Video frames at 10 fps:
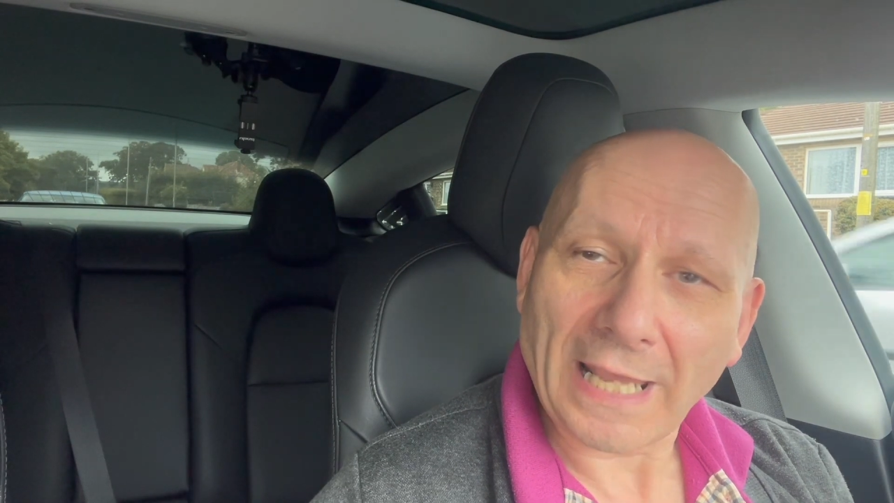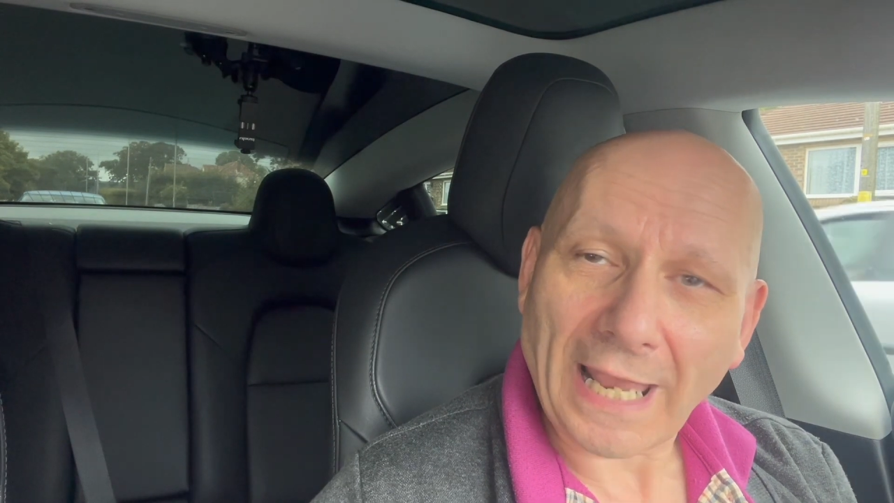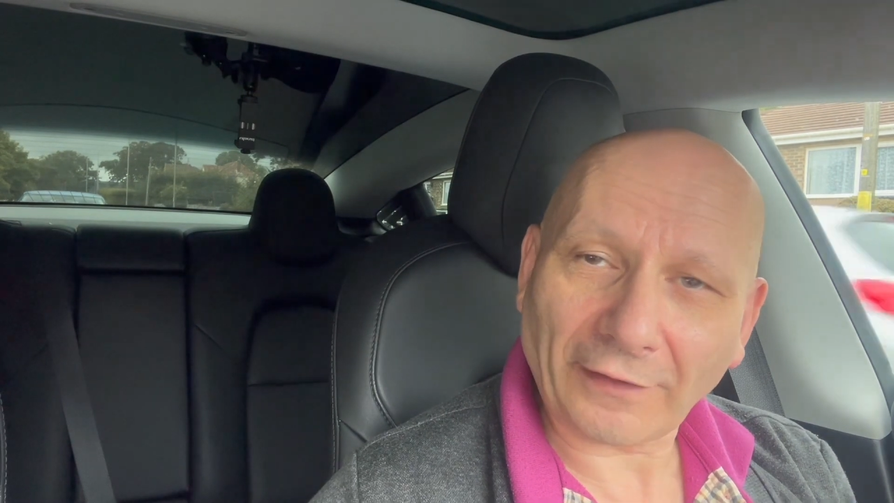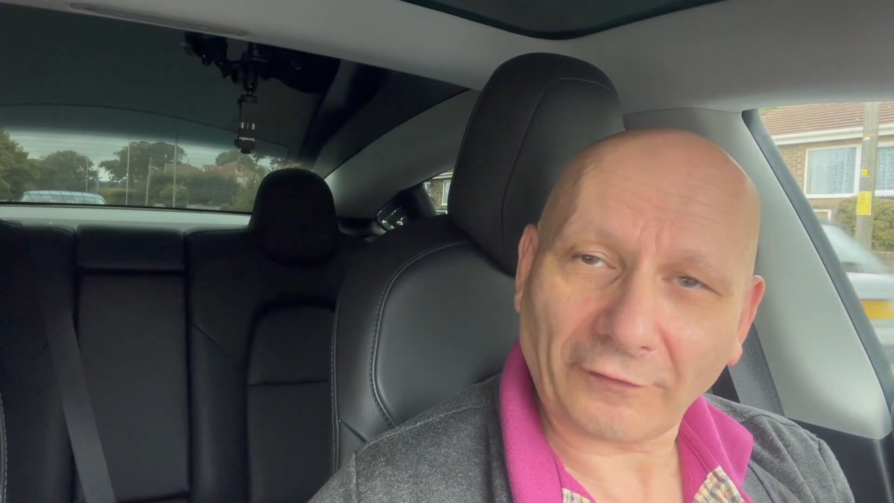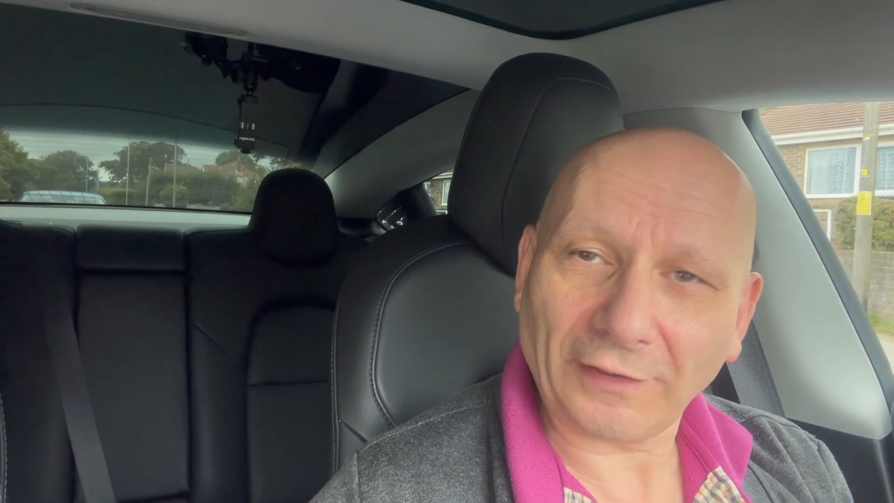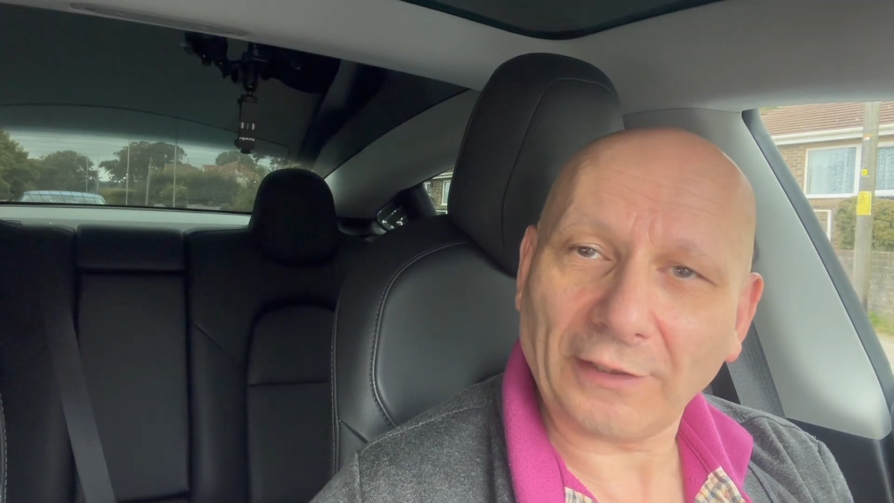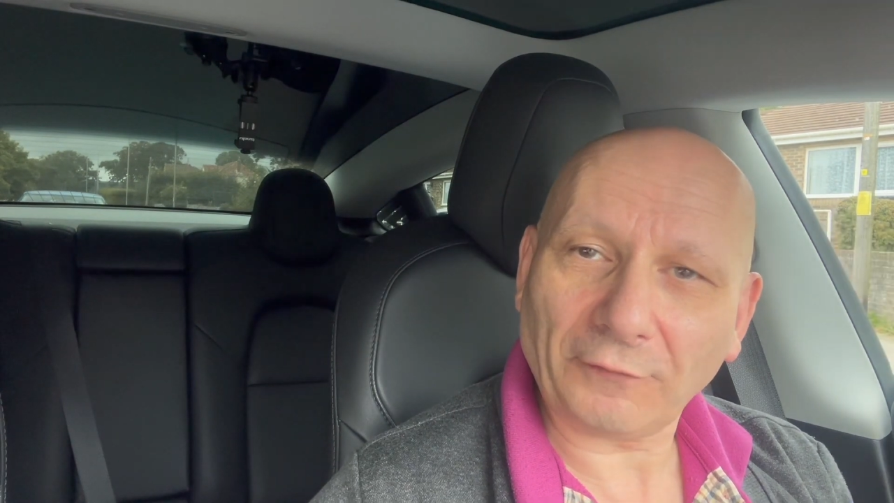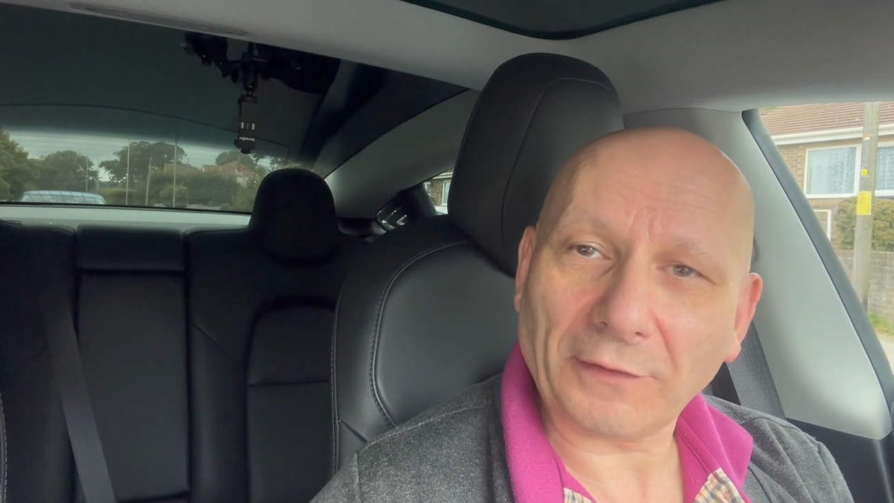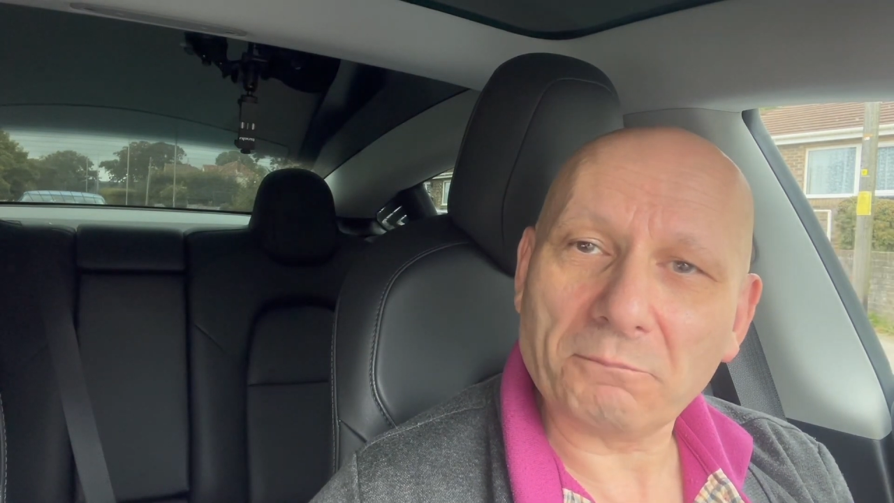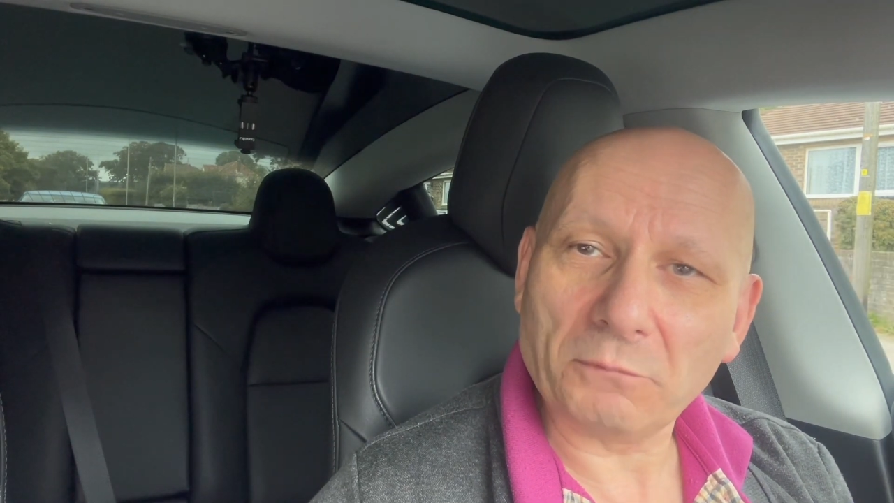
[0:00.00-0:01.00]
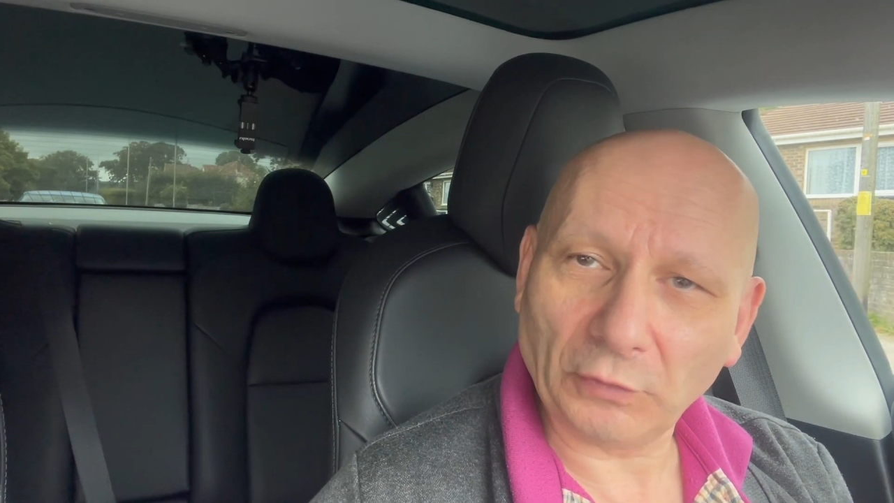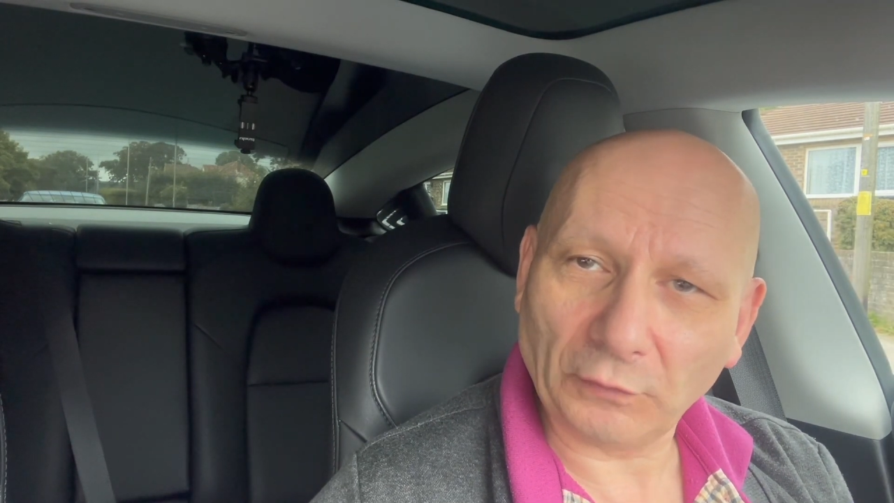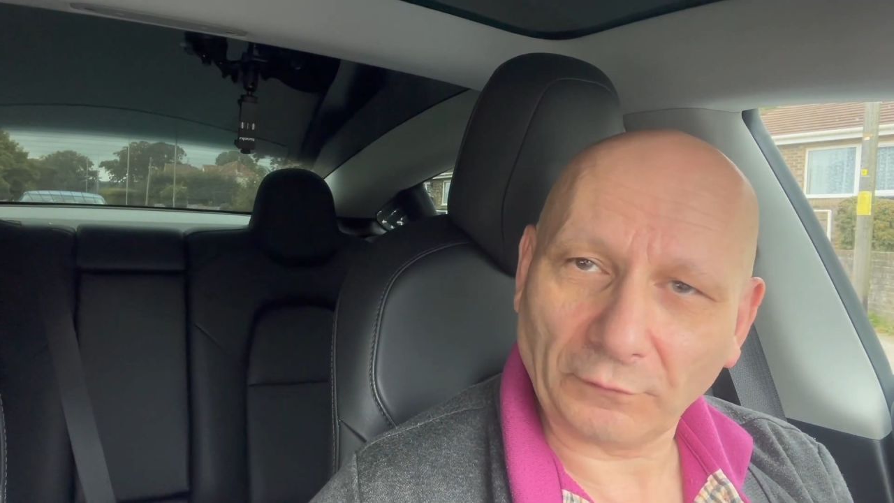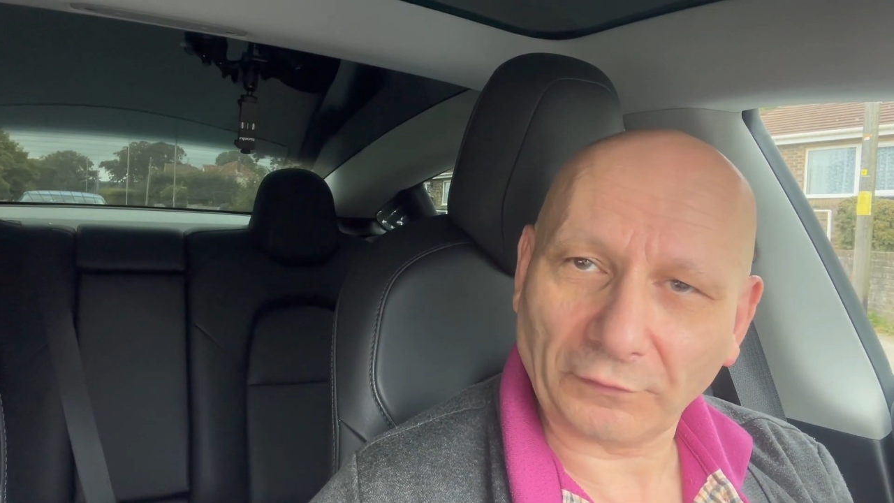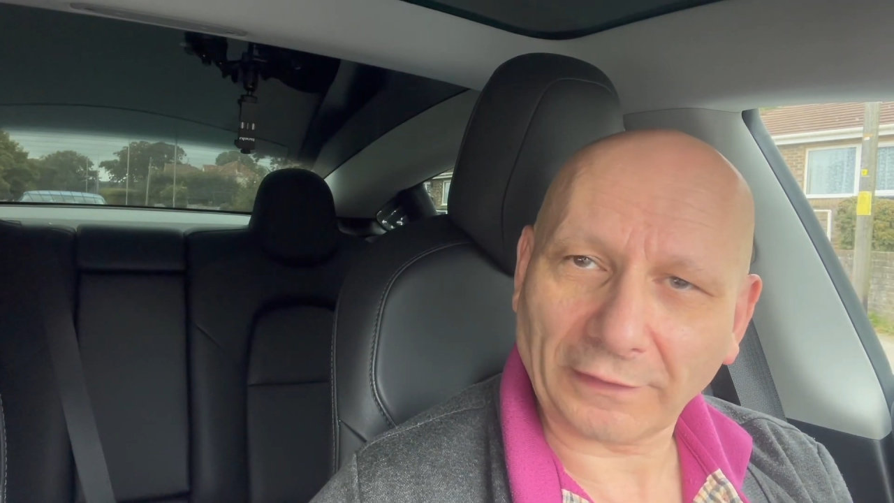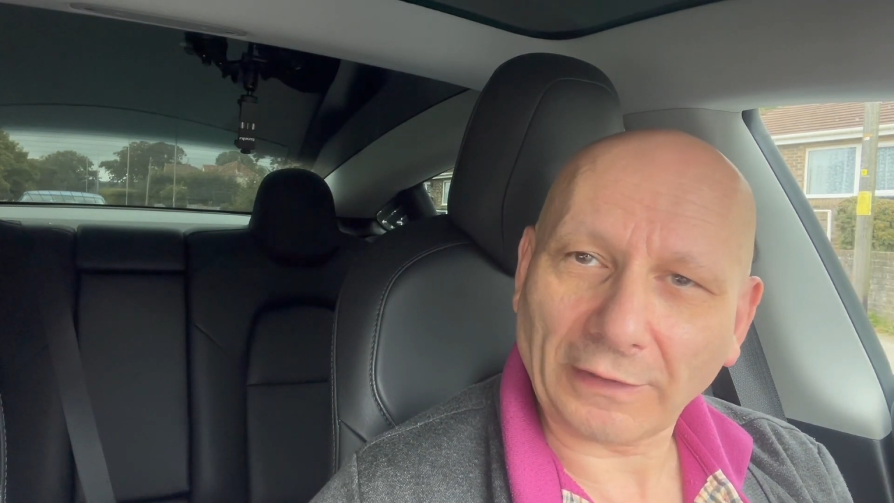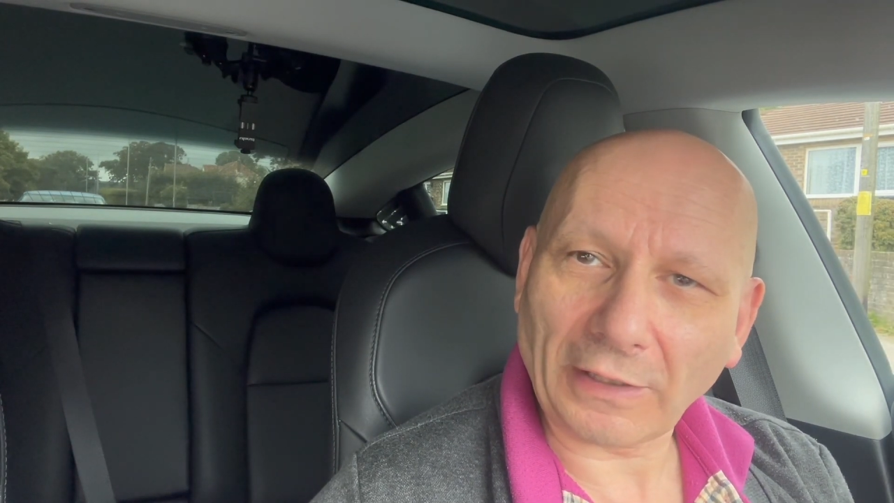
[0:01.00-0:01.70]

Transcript: and see if it moves